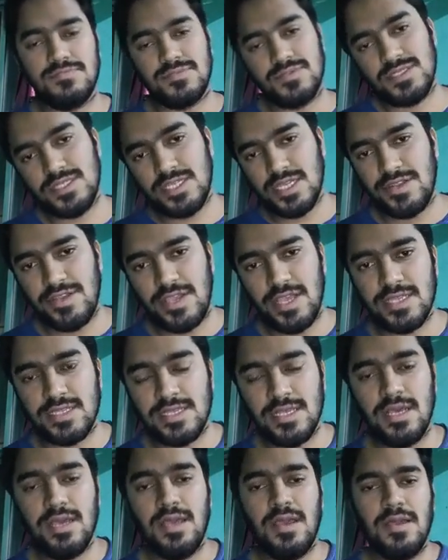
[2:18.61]
serious,
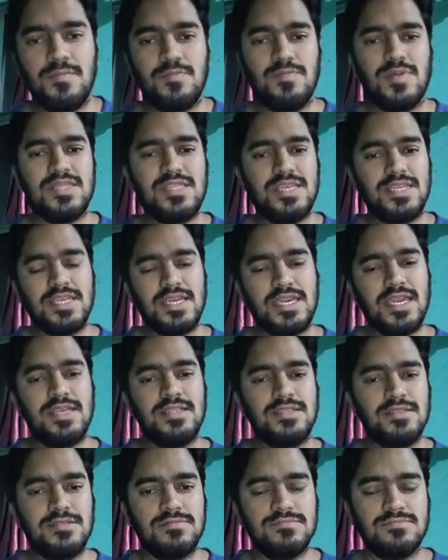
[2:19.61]
but then again